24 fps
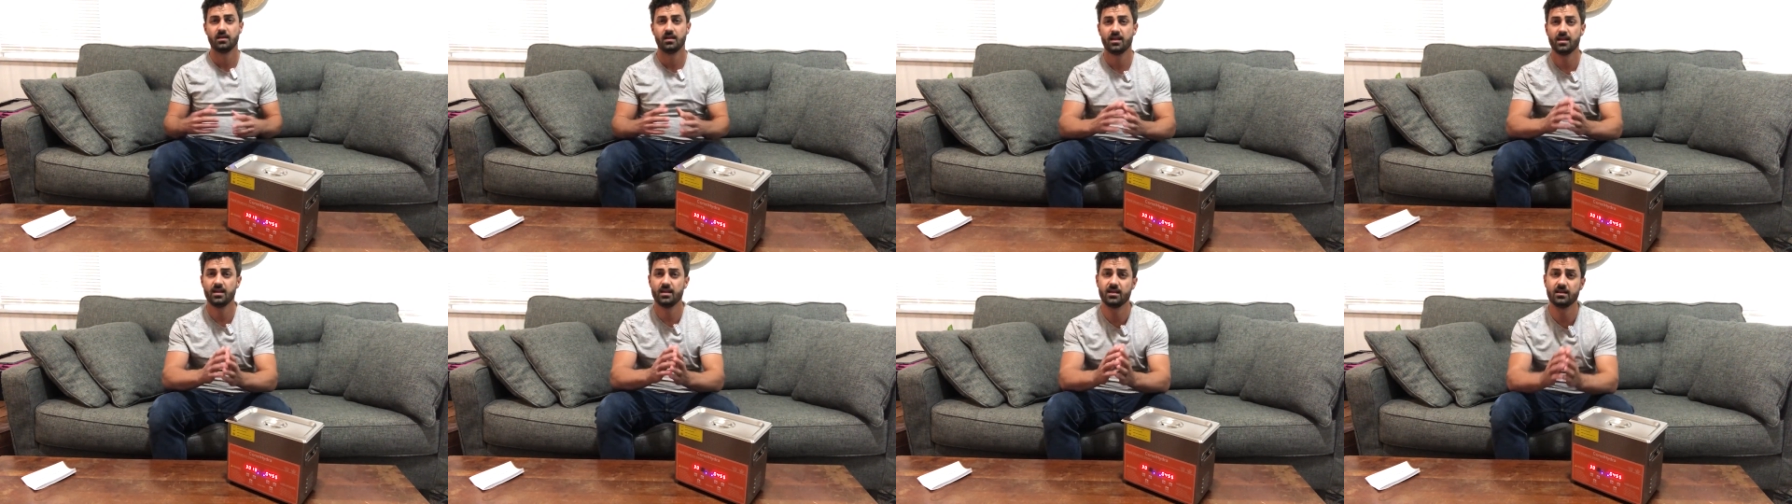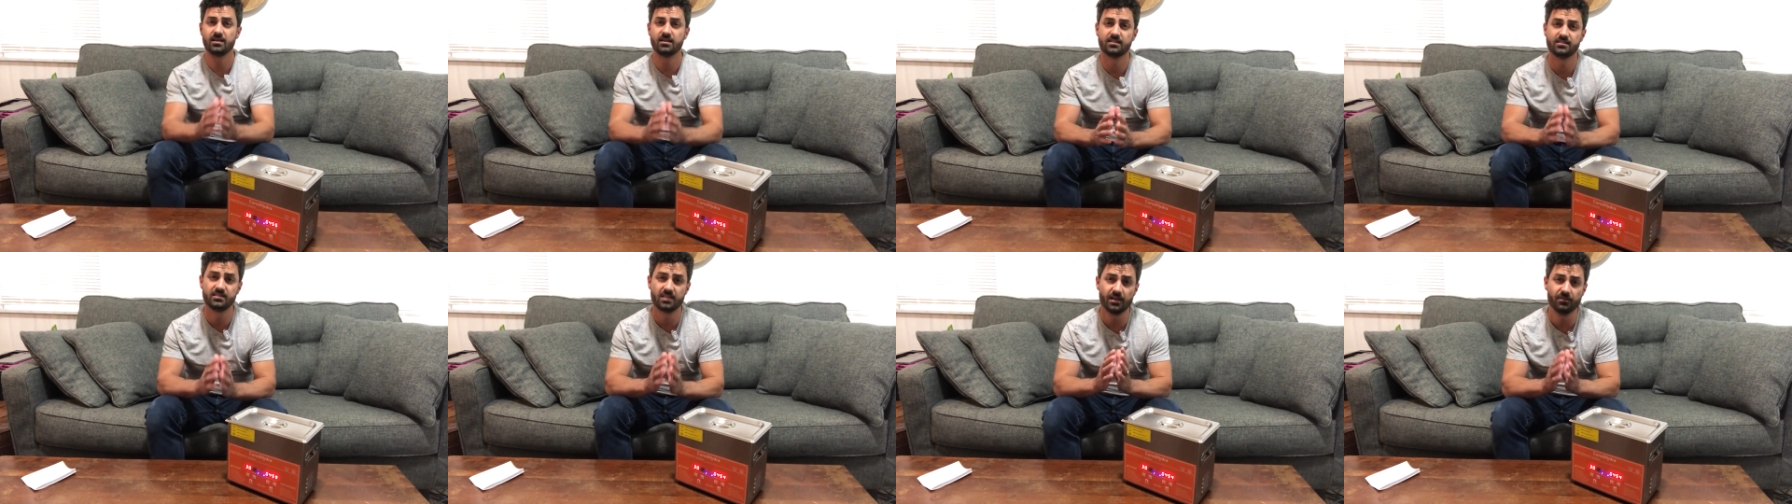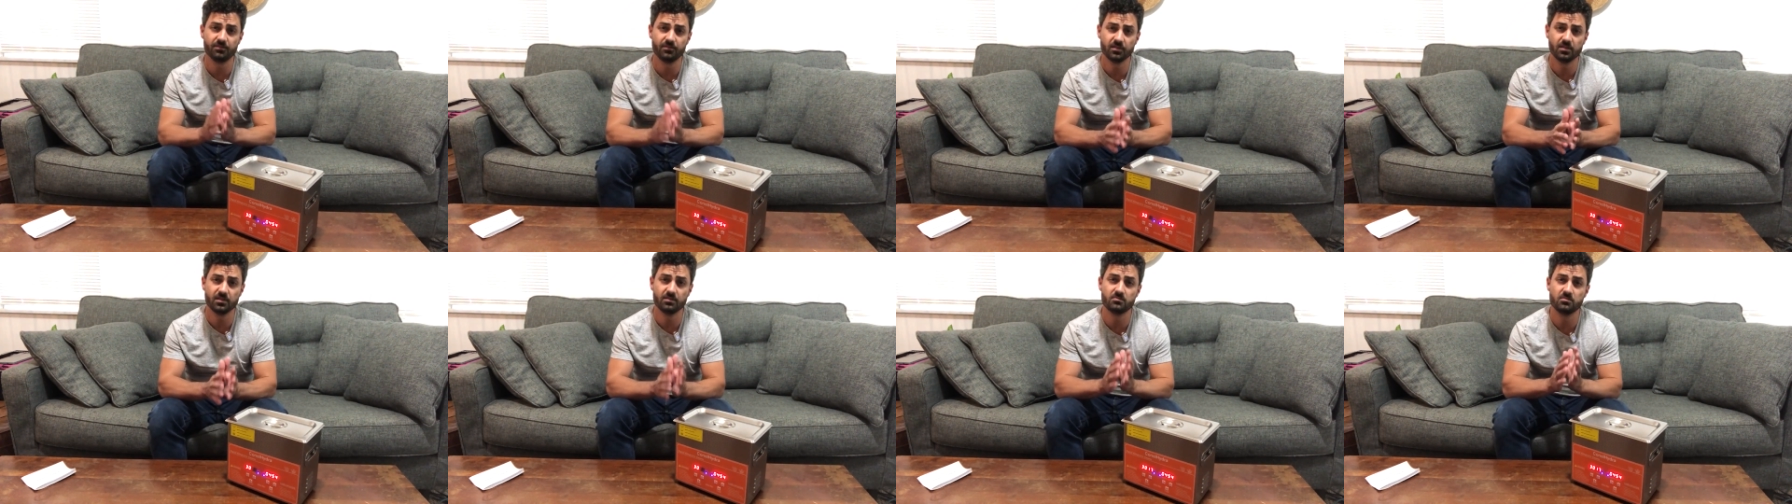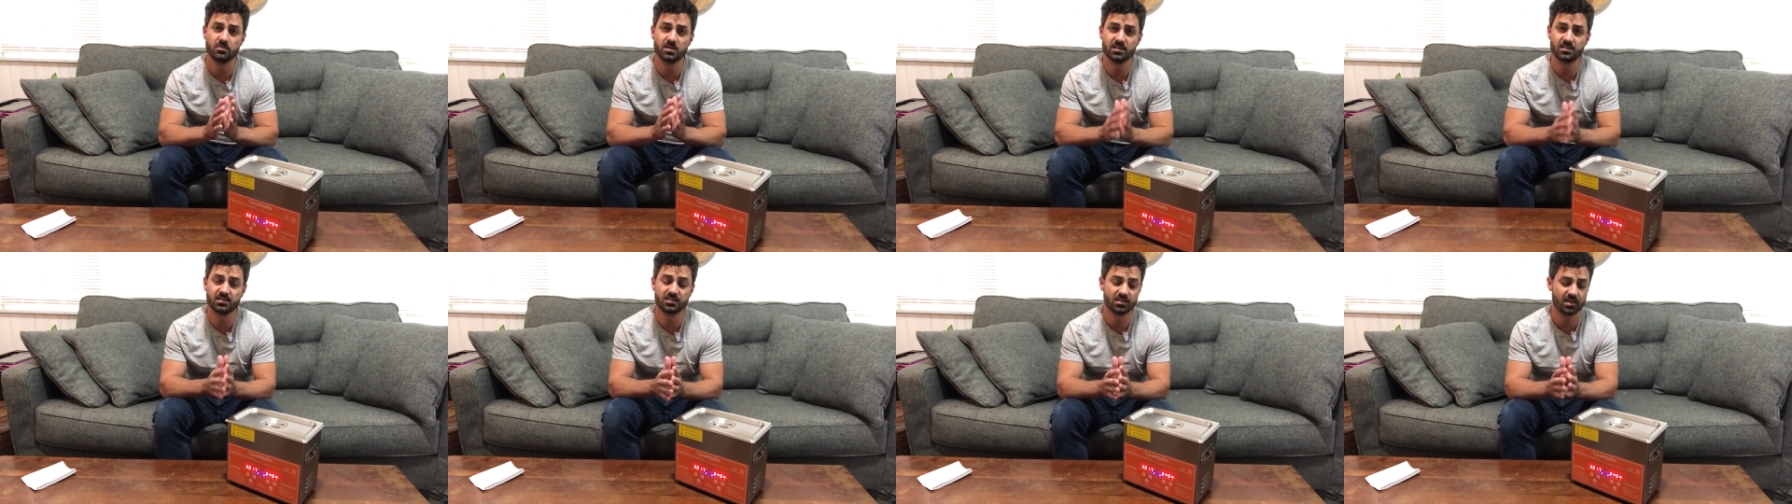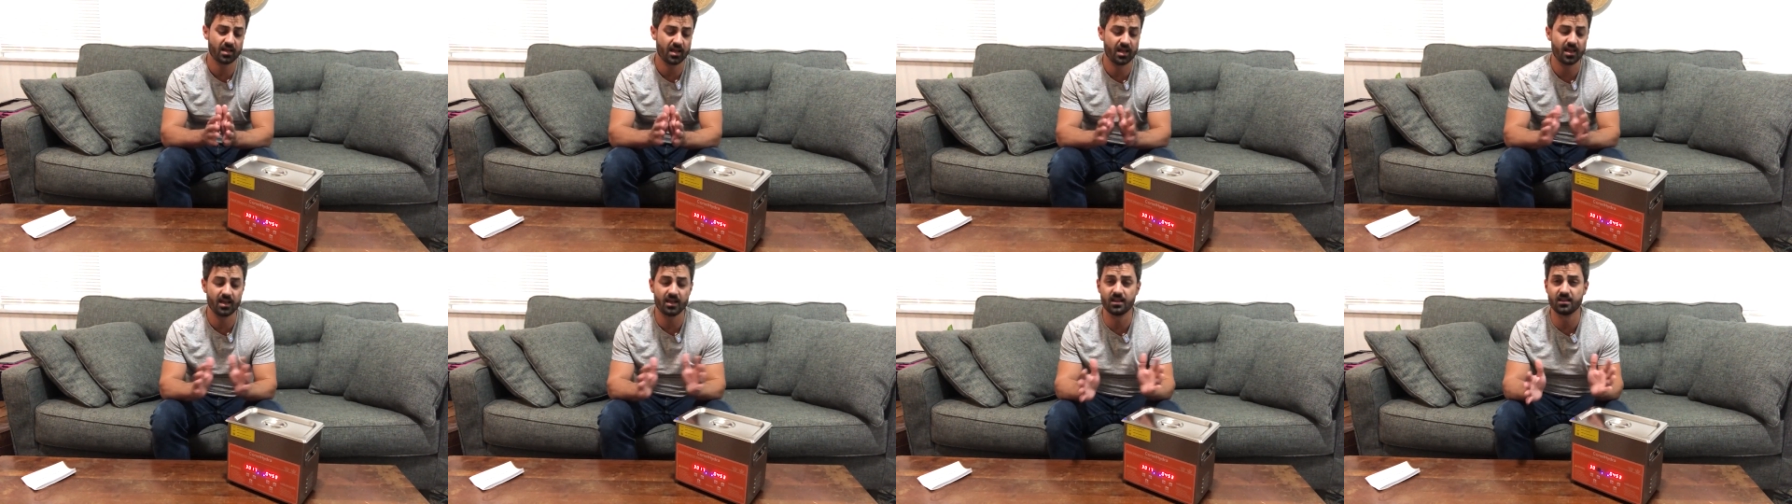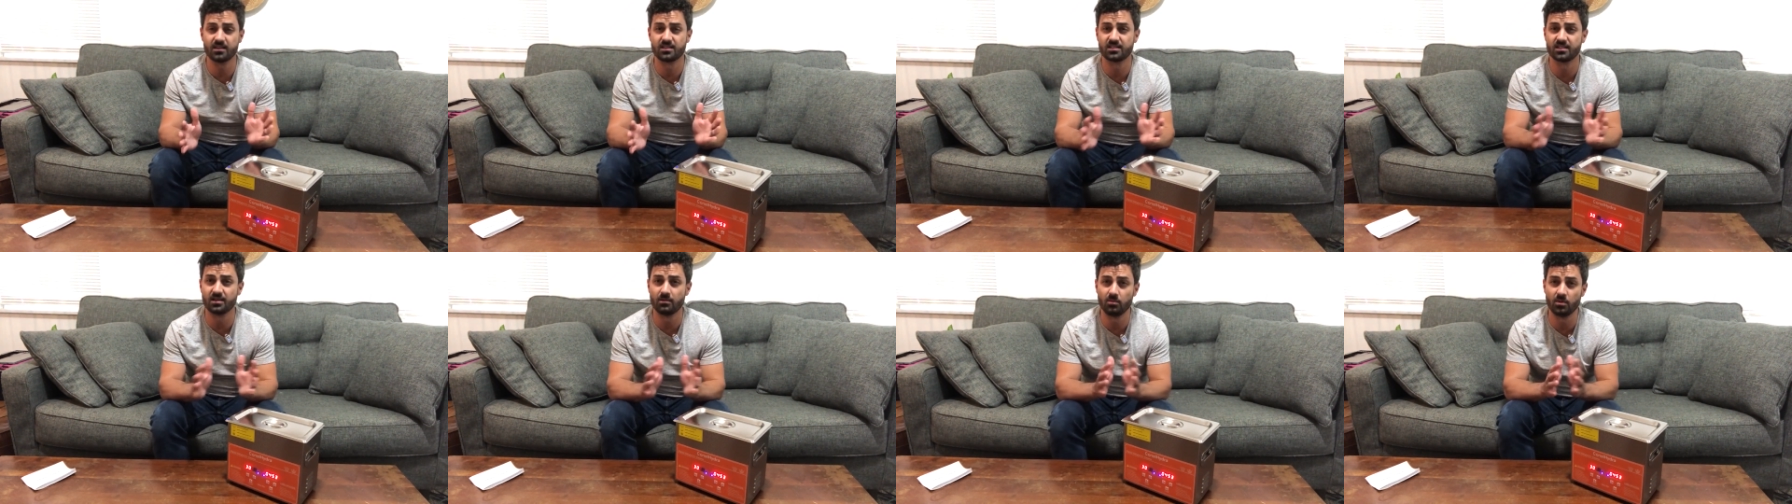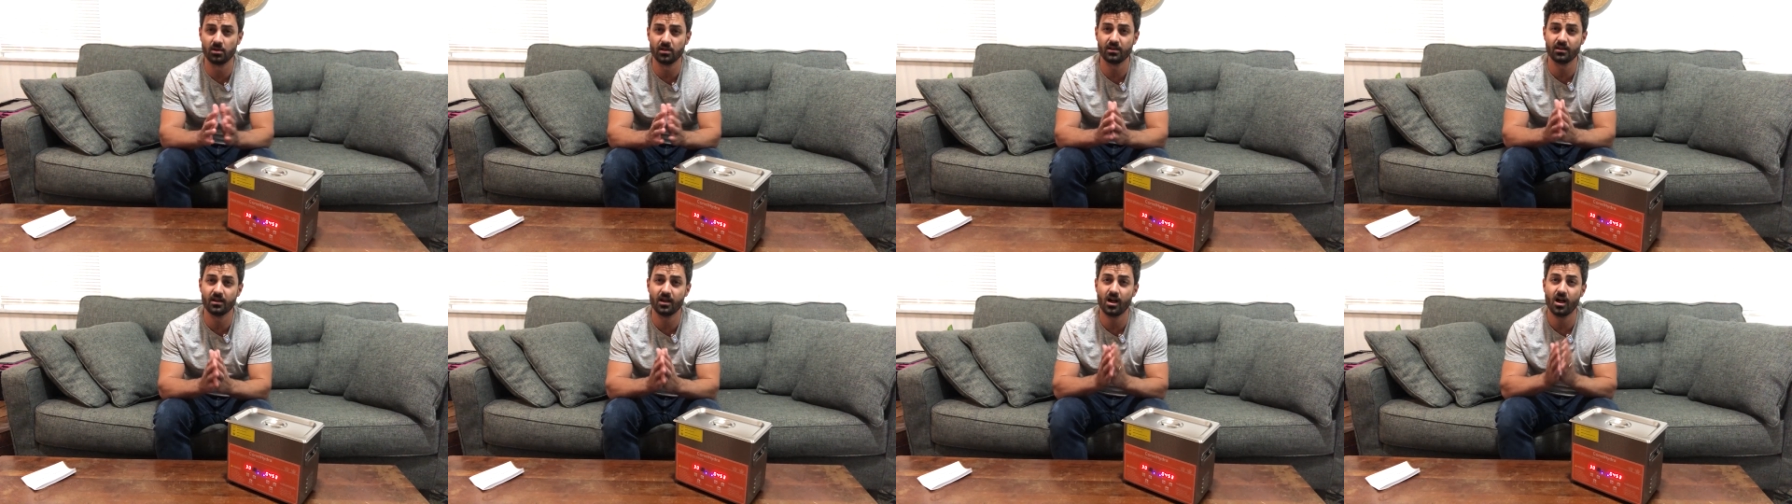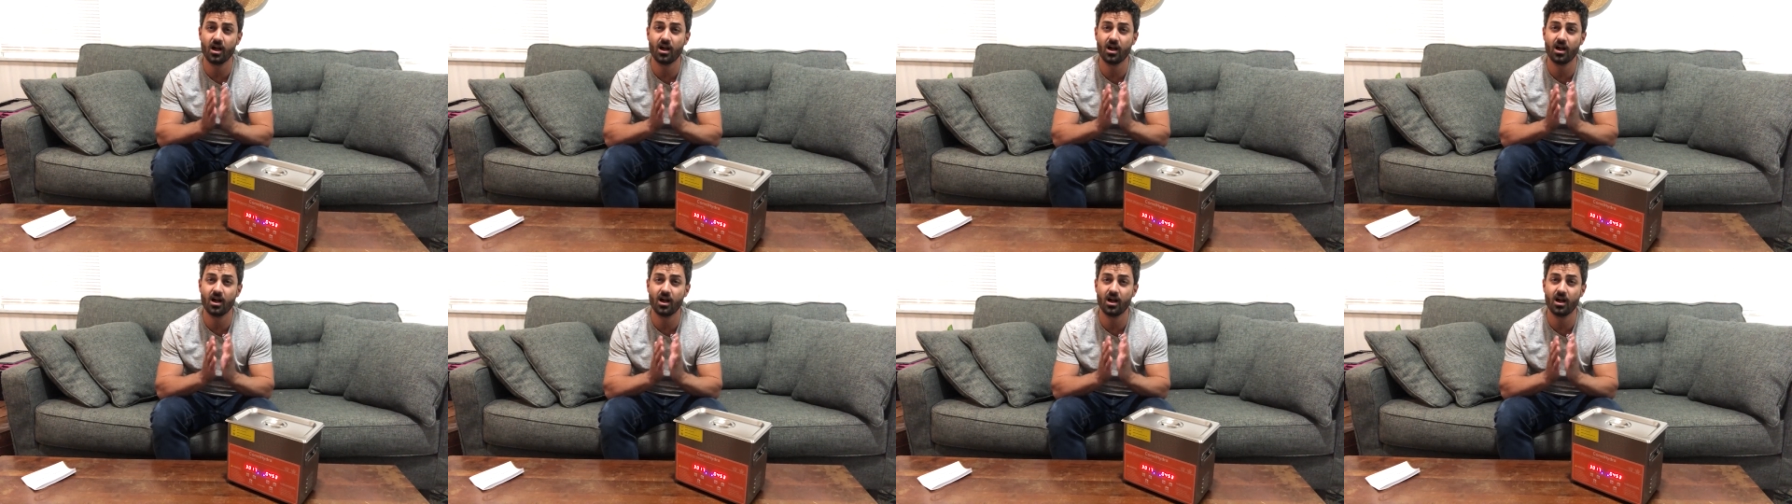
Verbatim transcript: And it definitely emits a somewhat